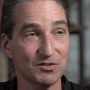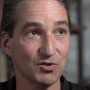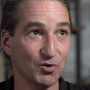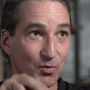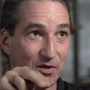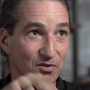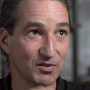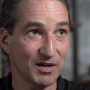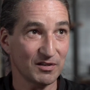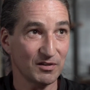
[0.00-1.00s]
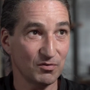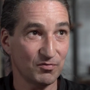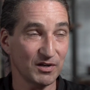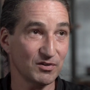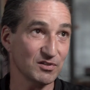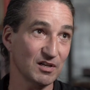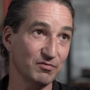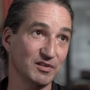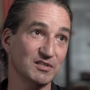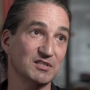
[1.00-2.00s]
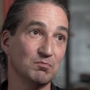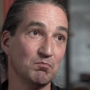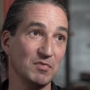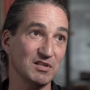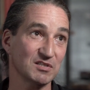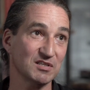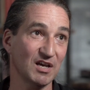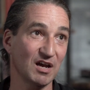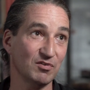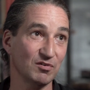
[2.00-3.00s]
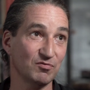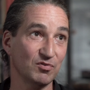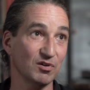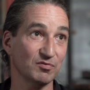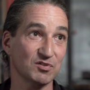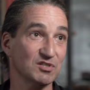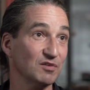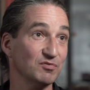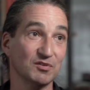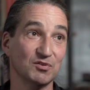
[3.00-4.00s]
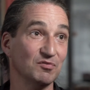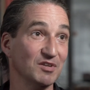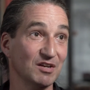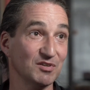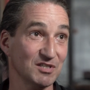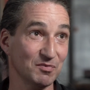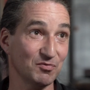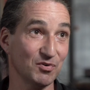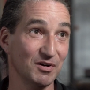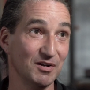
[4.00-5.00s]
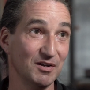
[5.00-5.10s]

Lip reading: So you go into that and you find yourself in this immense cavern full of stuff that you've never seen before.